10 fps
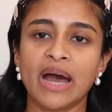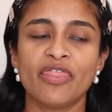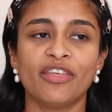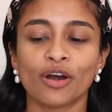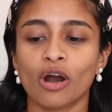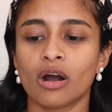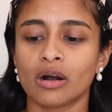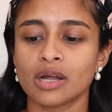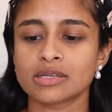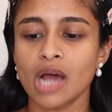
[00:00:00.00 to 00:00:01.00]
but there
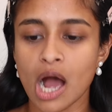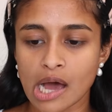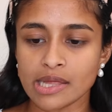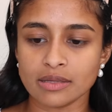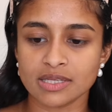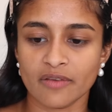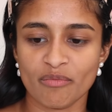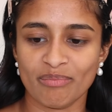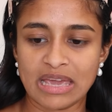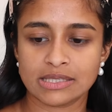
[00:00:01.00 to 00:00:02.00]
are tons of
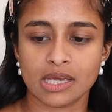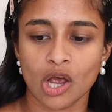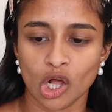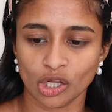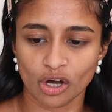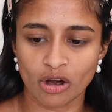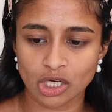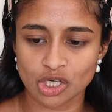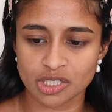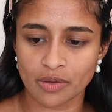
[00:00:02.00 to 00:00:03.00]
amazing color
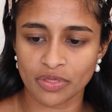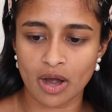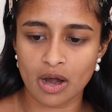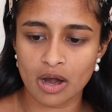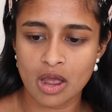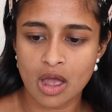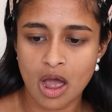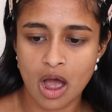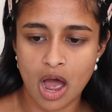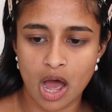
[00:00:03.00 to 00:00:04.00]
correctors out there.
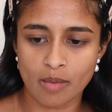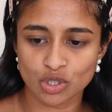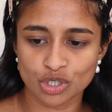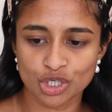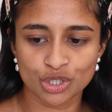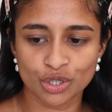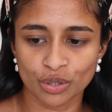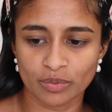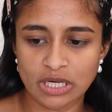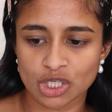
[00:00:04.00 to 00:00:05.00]
So just do
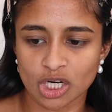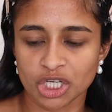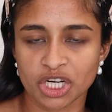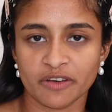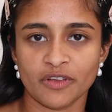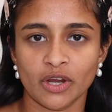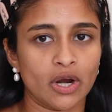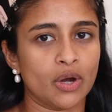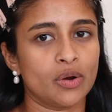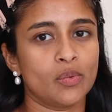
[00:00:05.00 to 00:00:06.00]
your research and figure
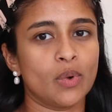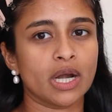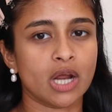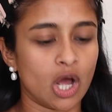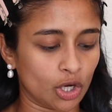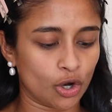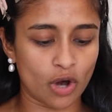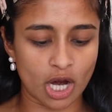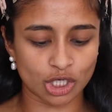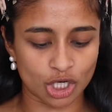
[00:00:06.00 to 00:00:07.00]
out what color
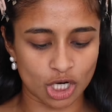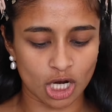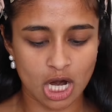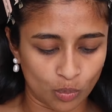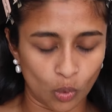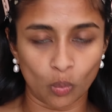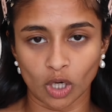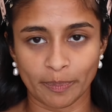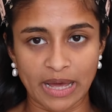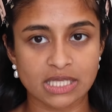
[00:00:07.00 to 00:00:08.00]
corrector will
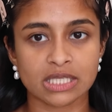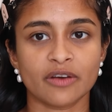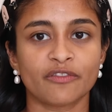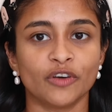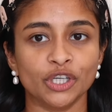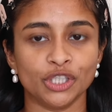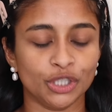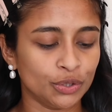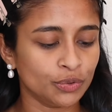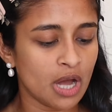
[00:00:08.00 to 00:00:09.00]
work best for
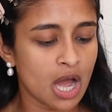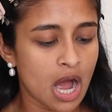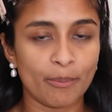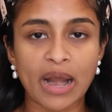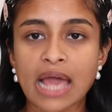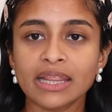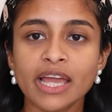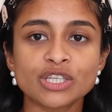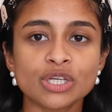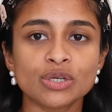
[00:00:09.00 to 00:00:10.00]
you. But I
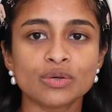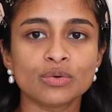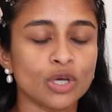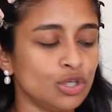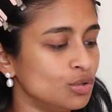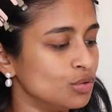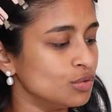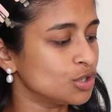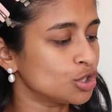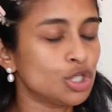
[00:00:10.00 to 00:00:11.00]
like to
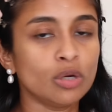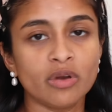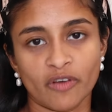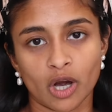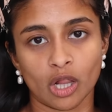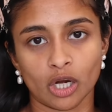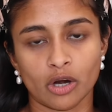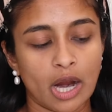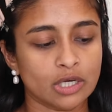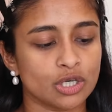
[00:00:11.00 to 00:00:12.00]
use two different color
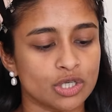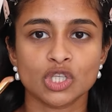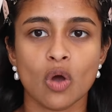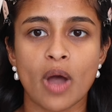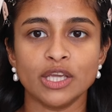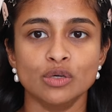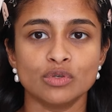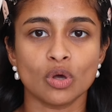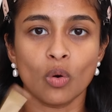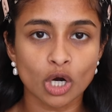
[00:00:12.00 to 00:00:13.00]
correctors. So I
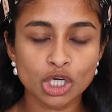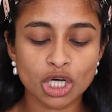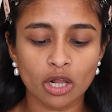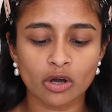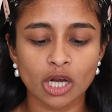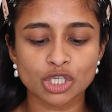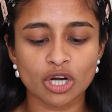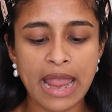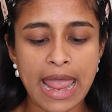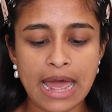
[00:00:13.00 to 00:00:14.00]
use the orange color
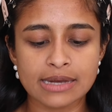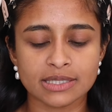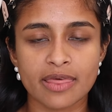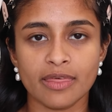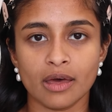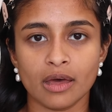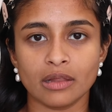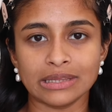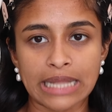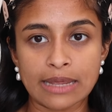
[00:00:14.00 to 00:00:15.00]
corrector and the
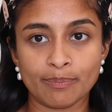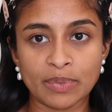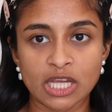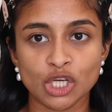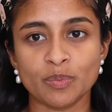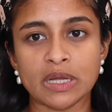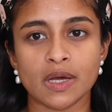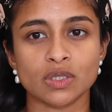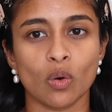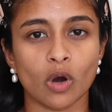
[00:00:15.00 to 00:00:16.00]
light peach
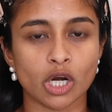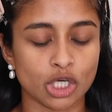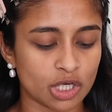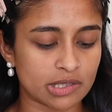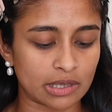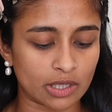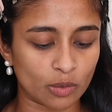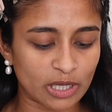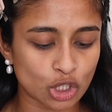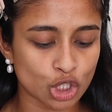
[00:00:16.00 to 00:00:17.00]
because the orange is a little
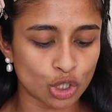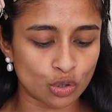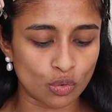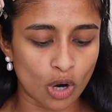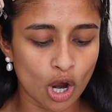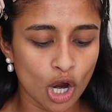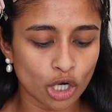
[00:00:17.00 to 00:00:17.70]
bit too